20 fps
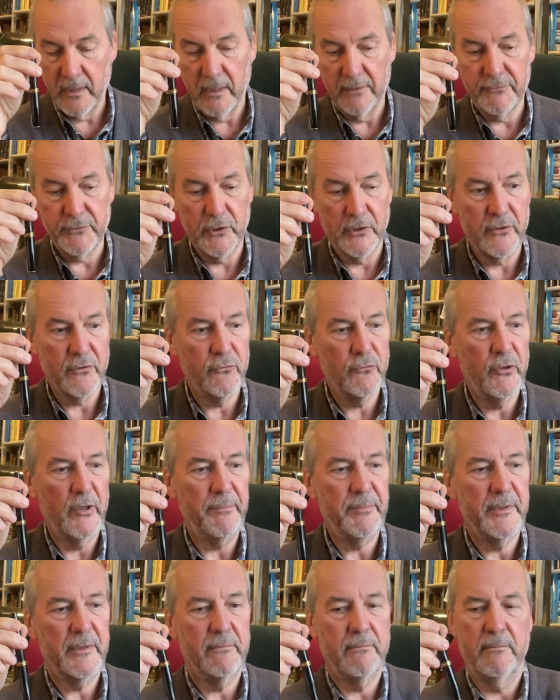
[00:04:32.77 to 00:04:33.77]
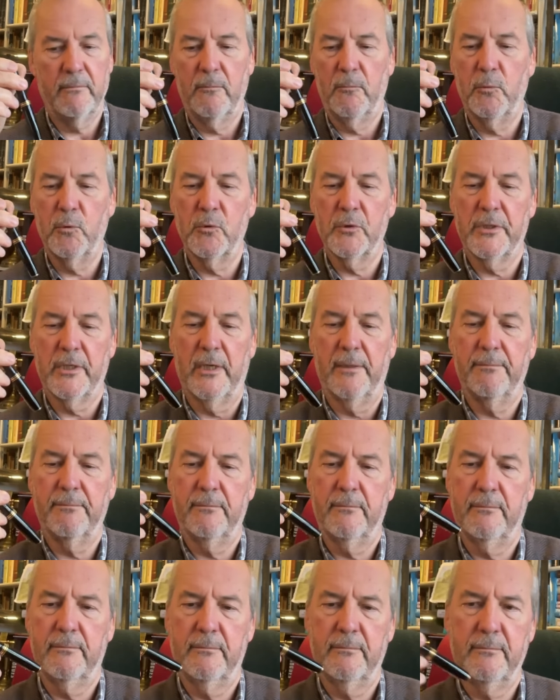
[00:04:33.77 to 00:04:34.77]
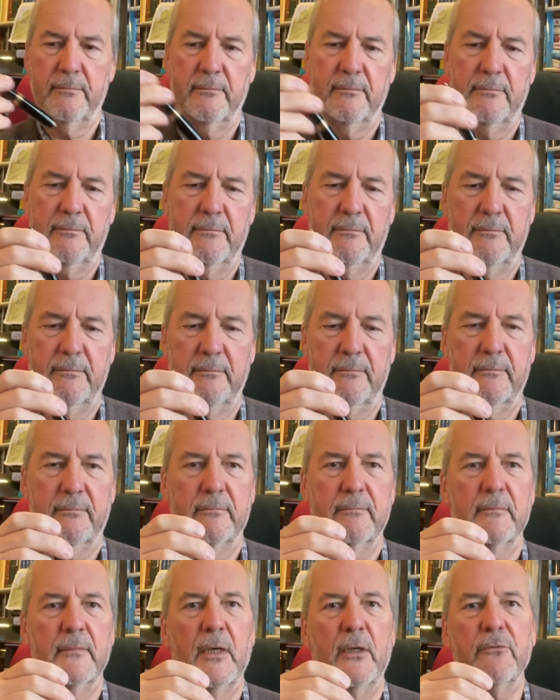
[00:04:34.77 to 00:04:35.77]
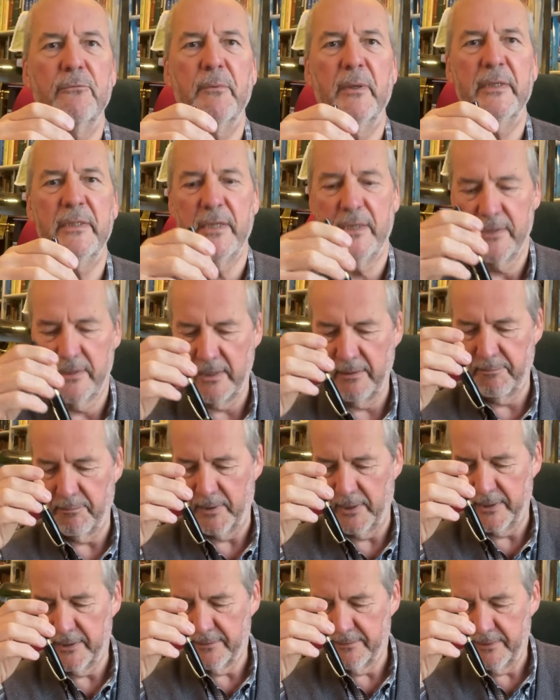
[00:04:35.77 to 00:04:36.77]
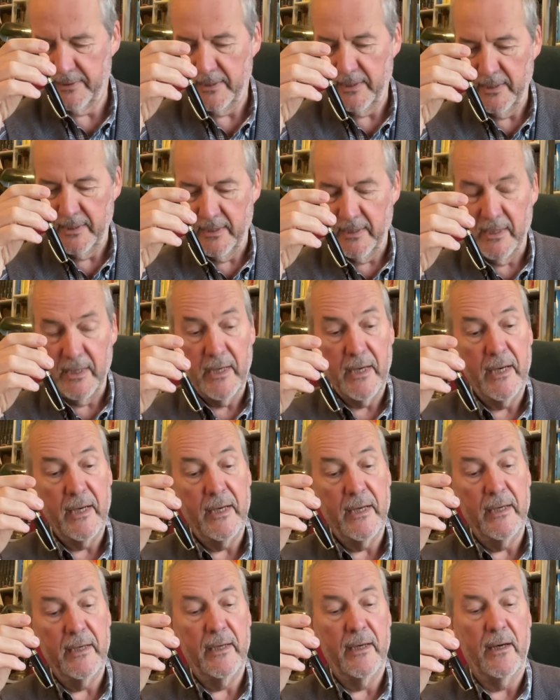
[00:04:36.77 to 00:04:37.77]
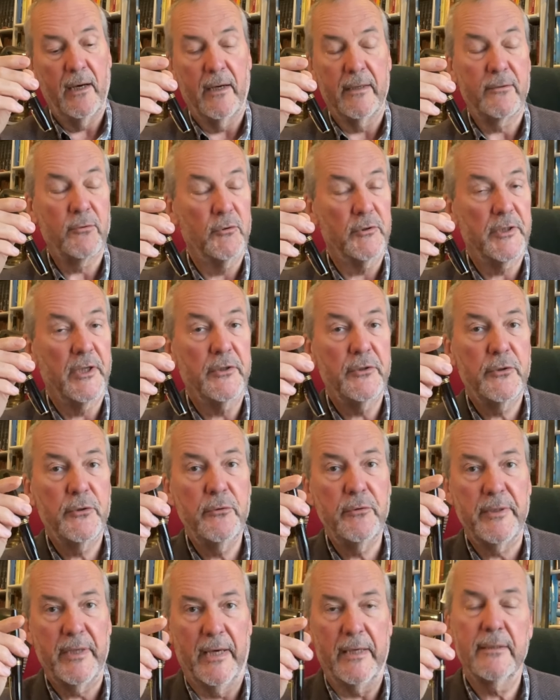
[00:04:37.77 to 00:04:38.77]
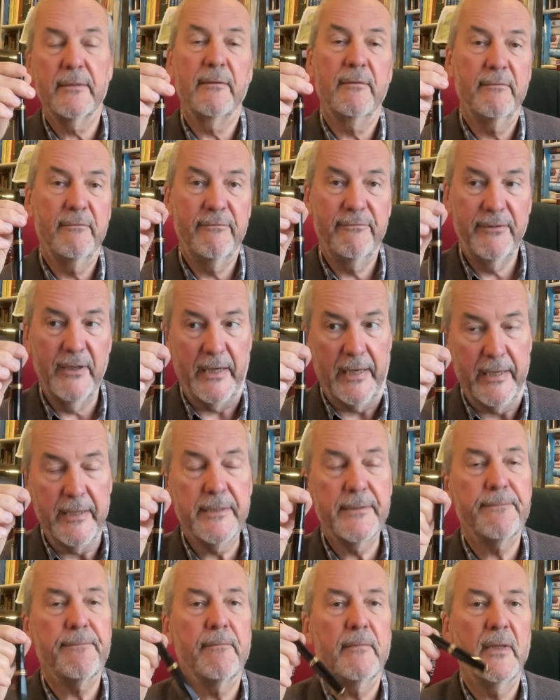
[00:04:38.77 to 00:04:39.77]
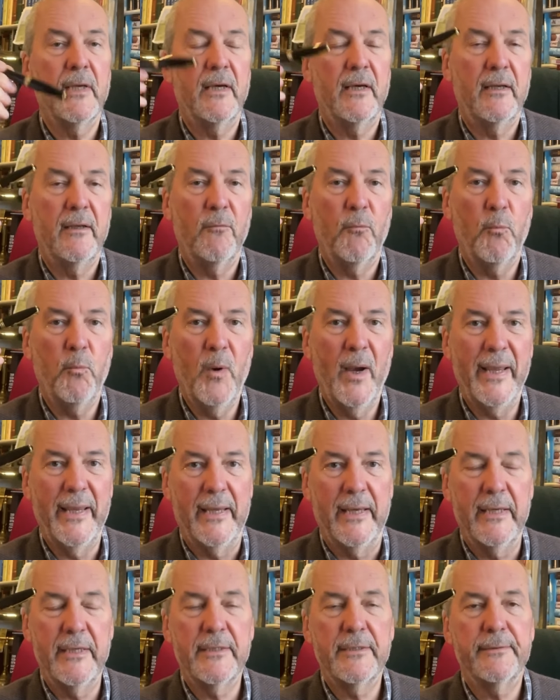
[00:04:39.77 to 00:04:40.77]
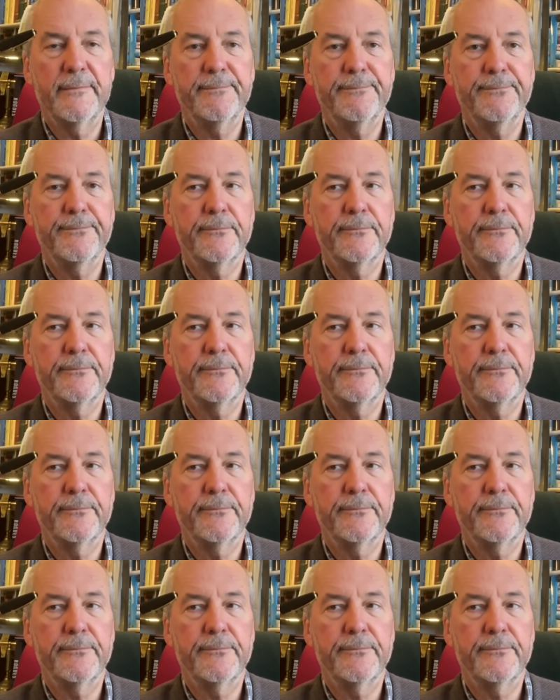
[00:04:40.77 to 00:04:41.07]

I've just dripped water over my desk, never mind. I thought I'd do that, fill it, weigh it,